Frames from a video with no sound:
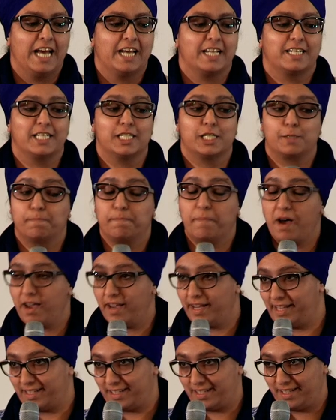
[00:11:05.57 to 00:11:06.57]

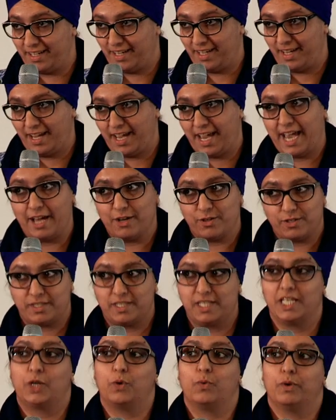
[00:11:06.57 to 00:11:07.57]
despite our
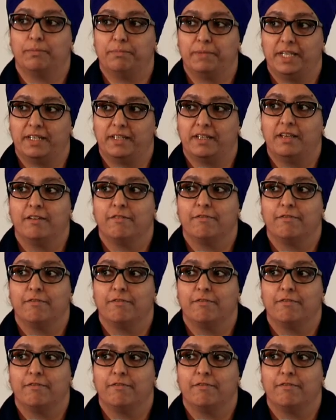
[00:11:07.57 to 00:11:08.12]
Sikh women